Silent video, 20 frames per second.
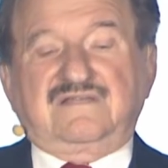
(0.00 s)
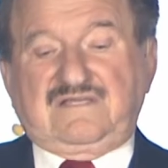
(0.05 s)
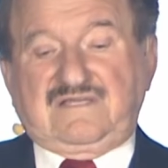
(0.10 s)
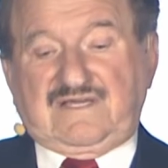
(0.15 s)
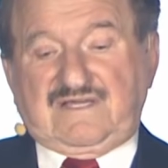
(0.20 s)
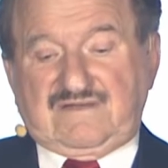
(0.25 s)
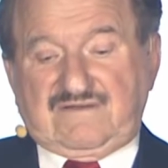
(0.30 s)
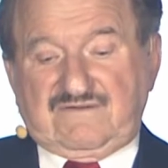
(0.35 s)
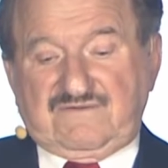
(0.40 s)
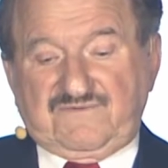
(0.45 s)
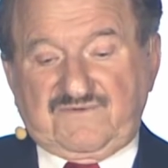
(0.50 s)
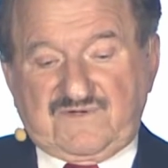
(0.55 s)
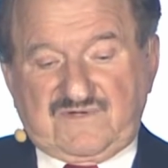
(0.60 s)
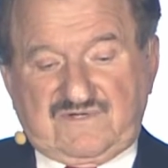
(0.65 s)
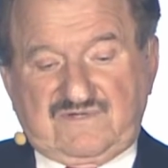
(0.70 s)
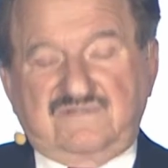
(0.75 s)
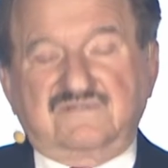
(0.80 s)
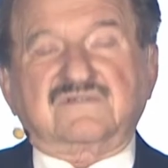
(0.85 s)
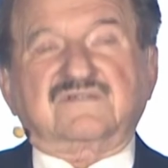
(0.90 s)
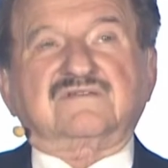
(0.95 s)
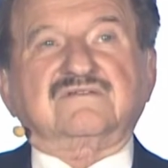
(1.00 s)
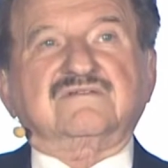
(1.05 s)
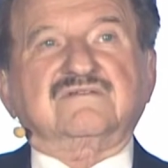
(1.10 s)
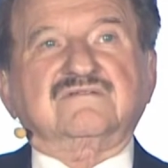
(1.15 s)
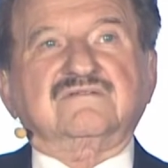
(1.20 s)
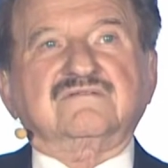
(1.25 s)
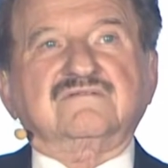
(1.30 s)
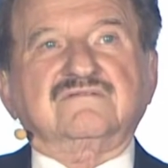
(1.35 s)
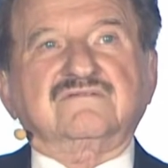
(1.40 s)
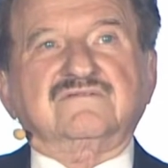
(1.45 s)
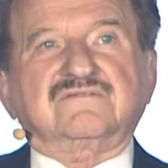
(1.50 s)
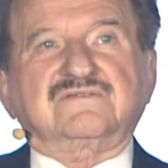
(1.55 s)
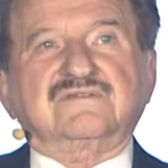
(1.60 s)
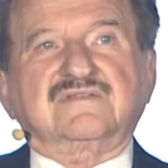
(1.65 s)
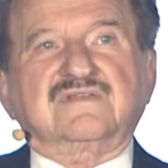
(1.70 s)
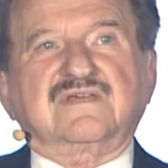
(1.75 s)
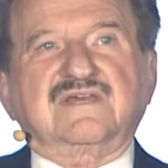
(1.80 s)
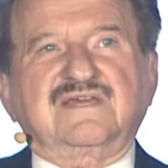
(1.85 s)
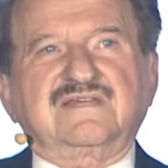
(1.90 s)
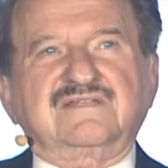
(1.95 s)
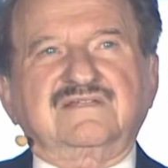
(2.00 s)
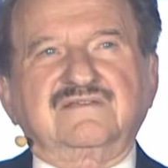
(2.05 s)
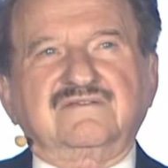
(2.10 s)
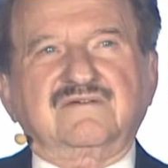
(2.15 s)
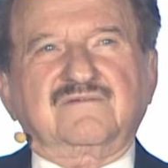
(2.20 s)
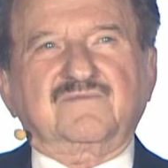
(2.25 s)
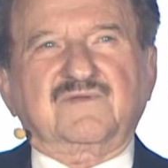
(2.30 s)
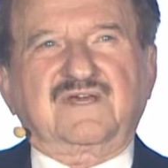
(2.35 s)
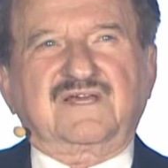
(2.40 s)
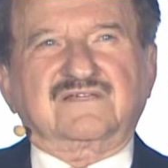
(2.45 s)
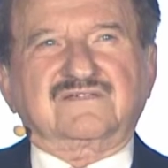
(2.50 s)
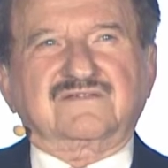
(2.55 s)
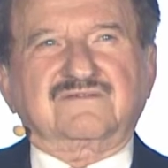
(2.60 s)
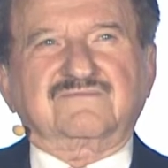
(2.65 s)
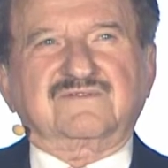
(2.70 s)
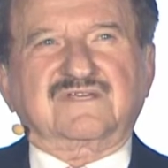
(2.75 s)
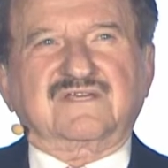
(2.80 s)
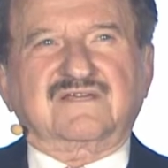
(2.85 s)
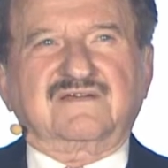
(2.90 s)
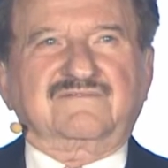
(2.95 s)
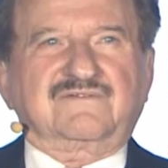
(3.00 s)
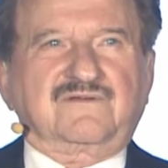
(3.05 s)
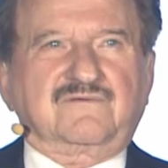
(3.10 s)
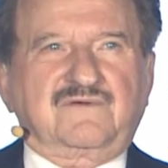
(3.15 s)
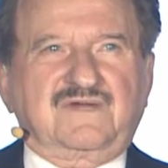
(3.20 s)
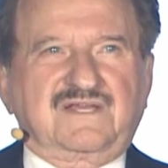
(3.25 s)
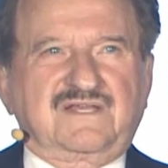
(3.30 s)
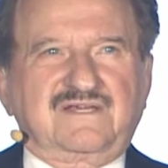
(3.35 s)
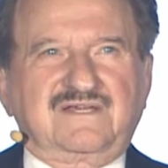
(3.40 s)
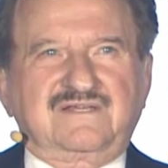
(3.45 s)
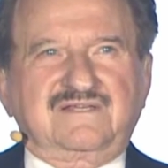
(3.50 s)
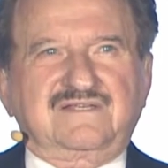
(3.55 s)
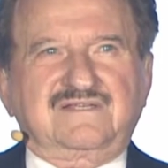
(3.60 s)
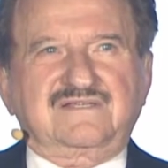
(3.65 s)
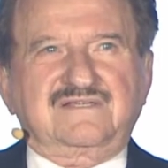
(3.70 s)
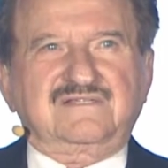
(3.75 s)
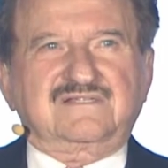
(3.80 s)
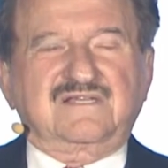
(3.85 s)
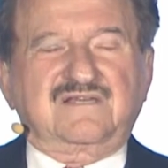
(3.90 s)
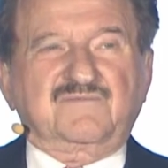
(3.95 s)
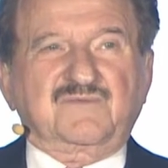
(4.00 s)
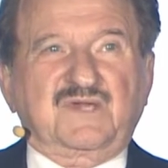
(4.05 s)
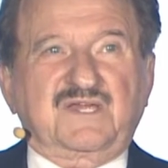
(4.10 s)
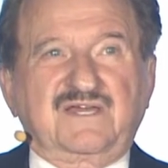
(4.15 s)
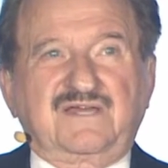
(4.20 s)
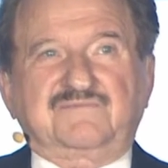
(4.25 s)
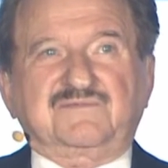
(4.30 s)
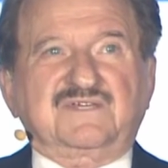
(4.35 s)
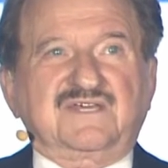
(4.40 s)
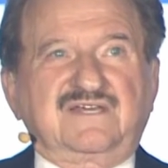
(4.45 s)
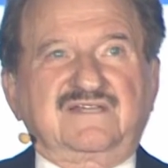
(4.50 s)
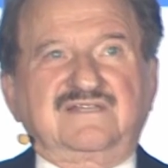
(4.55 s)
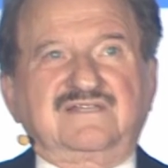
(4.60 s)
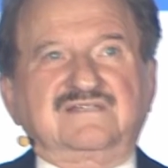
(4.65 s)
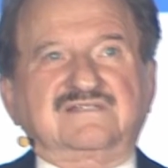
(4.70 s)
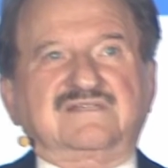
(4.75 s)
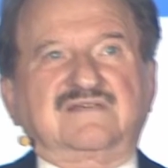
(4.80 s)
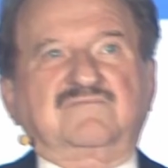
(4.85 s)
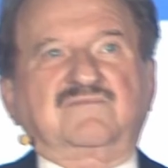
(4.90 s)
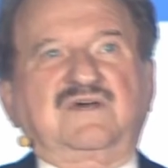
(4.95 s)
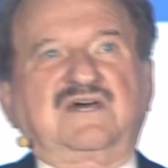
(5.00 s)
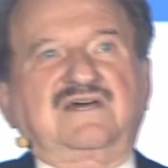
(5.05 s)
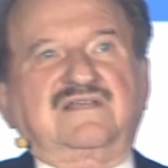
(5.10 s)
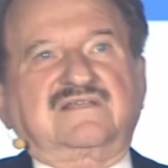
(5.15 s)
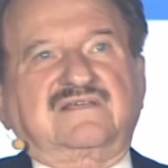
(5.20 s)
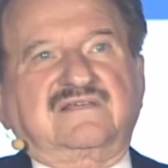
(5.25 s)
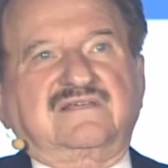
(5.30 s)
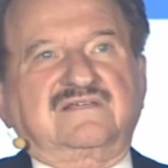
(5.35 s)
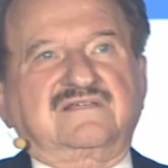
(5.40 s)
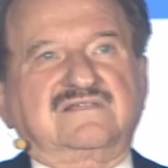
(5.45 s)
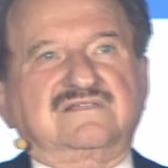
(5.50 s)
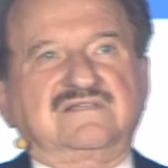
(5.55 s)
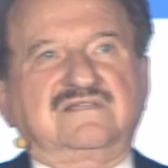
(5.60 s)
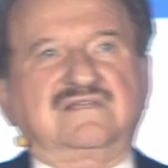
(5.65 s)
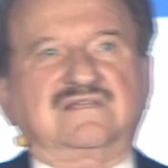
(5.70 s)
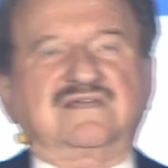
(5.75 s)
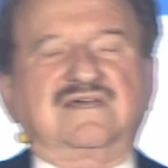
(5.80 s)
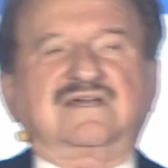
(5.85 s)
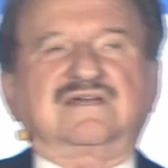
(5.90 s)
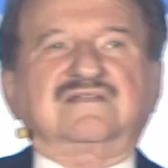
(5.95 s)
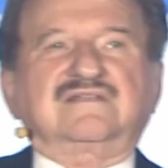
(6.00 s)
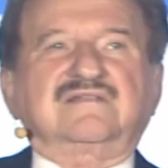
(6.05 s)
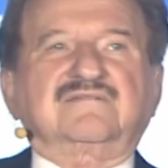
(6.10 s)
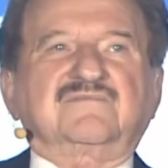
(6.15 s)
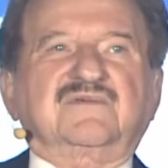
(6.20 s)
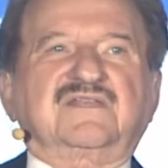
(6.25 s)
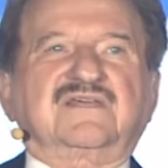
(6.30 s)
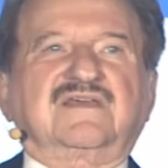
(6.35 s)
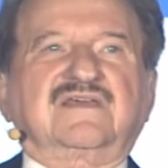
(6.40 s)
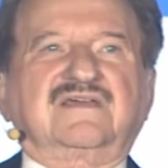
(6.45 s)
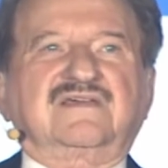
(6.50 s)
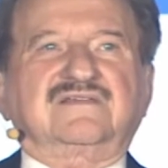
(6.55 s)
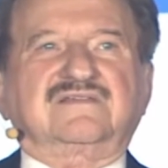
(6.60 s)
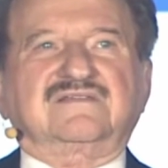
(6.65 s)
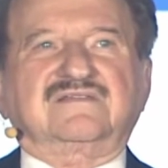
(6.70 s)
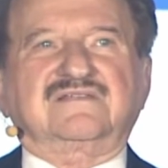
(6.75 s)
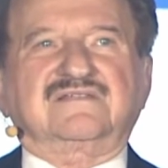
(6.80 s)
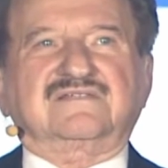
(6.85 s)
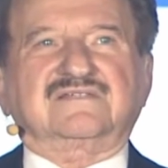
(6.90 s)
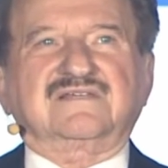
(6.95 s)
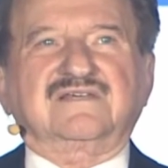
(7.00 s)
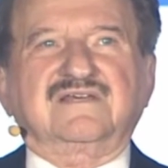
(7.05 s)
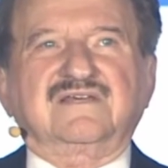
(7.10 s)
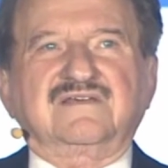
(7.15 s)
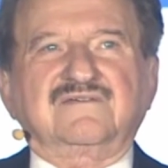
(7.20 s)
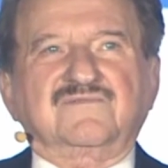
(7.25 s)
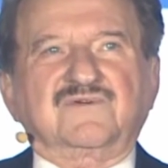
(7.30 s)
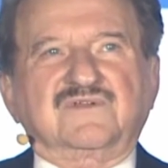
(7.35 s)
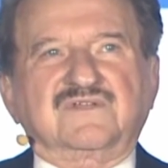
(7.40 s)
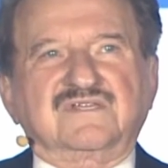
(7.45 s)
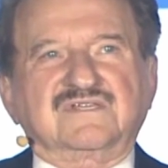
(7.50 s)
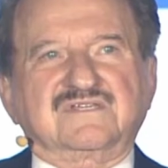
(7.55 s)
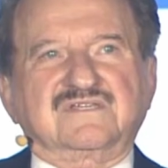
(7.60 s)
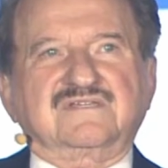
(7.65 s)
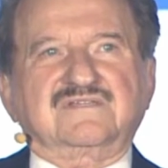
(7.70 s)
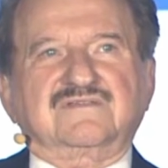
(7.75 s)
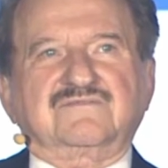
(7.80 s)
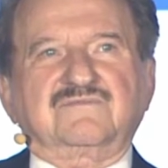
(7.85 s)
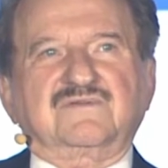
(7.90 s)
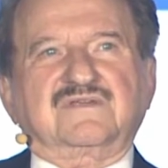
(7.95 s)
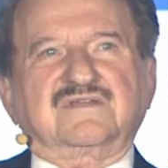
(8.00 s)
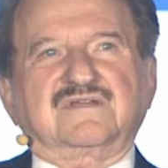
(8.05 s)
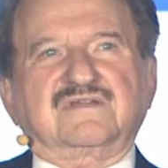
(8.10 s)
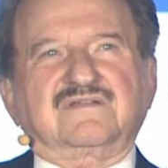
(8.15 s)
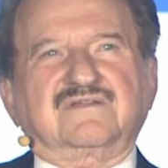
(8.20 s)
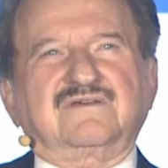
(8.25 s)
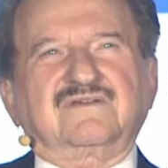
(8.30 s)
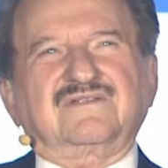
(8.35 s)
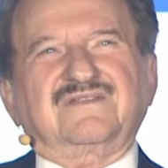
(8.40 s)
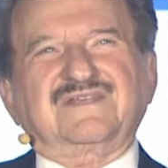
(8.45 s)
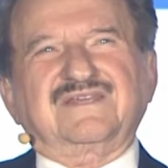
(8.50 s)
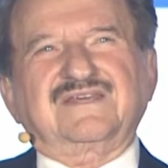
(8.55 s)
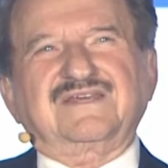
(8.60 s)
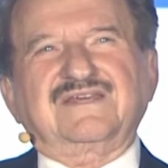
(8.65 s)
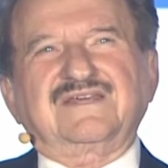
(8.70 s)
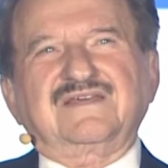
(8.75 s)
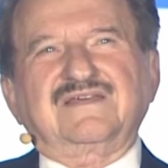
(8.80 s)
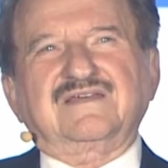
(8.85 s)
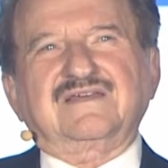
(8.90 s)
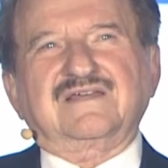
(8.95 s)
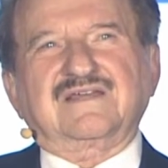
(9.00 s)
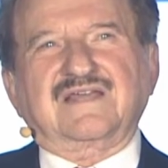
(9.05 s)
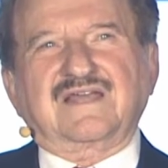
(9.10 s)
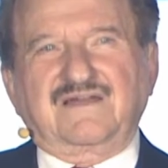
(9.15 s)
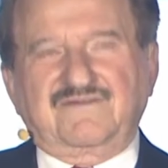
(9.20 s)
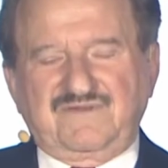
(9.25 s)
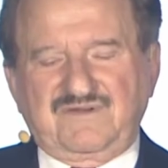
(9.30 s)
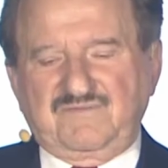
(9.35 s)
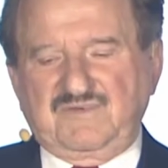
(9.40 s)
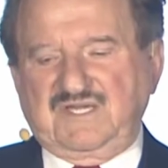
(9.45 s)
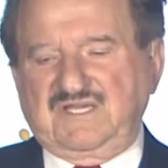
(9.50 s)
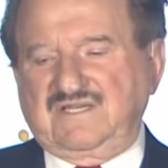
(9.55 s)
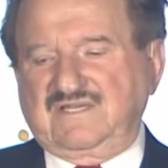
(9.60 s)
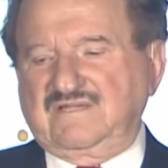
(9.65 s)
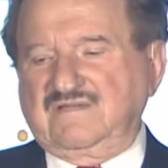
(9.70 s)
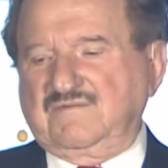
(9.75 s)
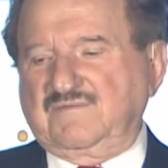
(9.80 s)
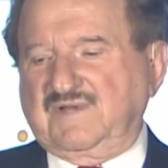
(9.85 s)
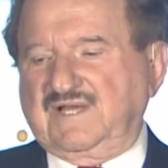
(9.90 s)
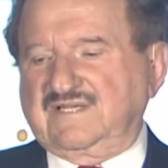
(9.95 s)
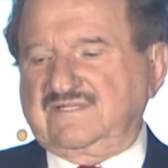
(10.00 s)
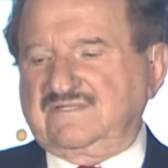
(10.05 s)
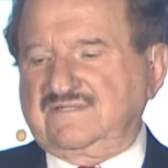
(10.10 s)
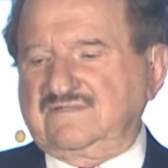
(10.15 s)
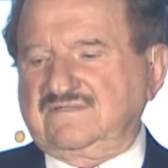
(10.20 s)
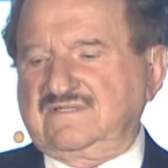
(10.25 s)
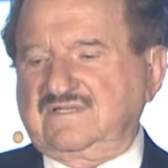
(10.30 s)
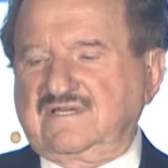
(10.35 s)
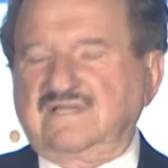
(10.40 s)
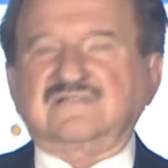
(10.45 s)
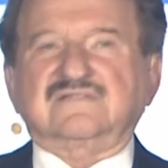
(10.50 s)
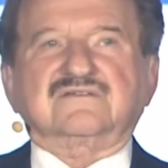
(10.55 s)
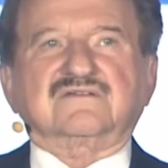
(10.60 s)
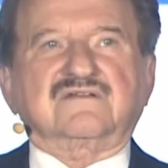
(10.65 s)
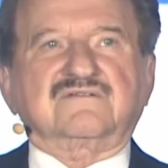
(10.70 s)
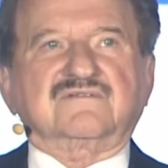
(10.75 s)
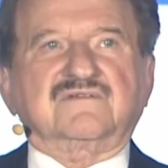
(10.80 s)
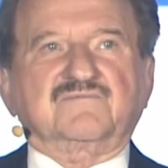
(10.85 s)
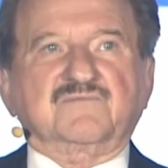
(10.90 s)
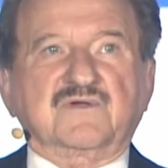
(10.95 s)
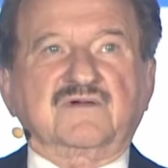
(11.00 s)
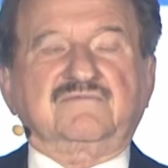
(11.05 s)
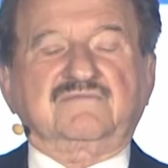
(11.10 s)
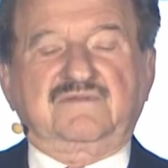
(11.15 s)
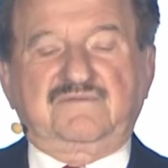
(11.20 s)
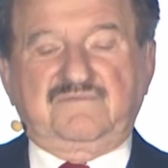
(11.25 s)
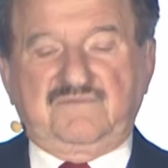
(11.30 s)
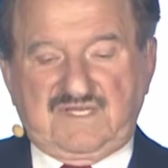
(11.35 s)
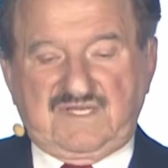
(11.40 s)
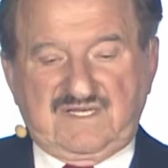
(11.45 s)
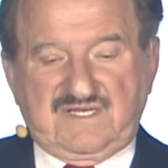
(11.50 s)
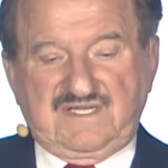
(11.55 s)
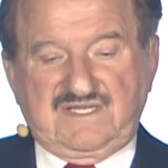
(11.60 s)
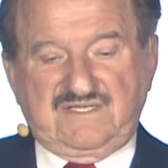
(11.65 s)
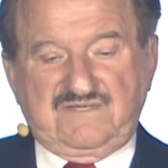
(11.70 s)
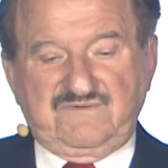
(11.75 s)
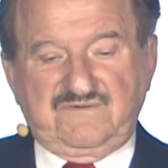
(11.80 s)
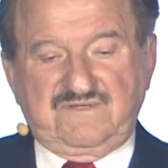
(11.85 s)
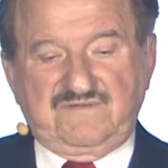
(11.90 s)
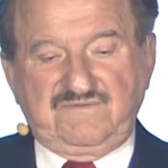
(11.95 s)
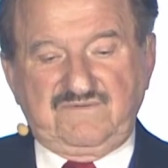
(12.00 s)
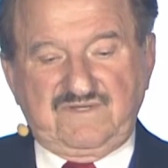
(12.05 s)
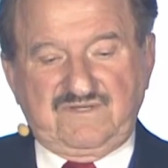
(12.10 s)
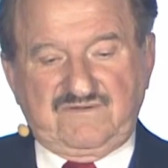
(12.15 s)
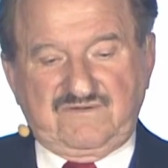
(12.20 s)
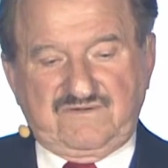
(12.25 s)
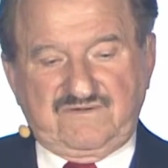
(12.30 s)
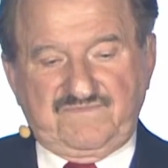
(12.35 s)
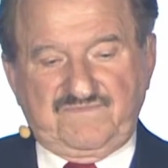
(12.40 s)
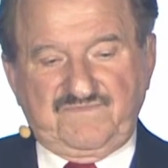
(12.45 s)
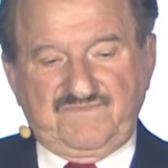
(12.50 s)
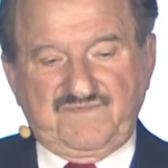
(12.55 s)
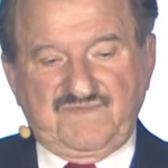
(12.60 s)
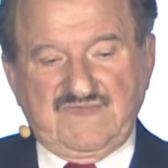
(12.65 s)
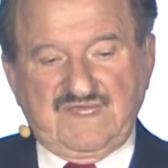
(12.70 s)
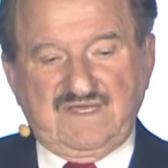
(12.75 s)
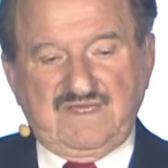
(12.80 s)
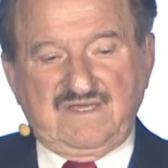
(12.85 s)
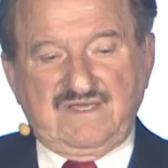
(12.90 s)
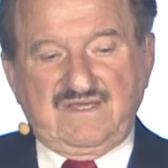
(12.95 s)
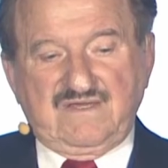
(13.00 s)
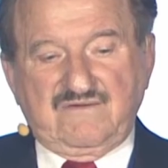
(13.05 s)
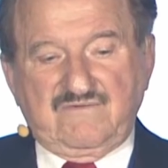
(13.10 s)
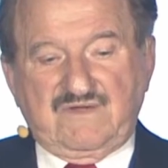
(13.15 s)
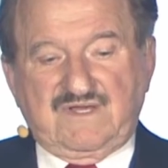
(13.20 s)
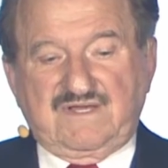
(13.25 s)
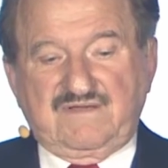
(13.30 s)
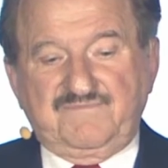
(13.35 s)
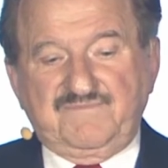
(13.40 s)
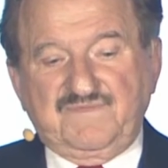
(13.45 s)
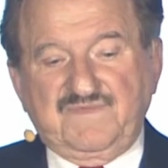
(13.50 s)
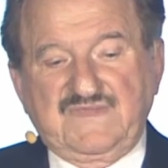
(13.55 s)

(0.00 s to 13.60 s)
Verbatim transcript: Then, of course, using antineoplastin, which cover one hundred genes, and perhaps adding some other gene-targeted medications for the genes which are not covered by antineoplastins, can solve the problem, and that's what we do. Well,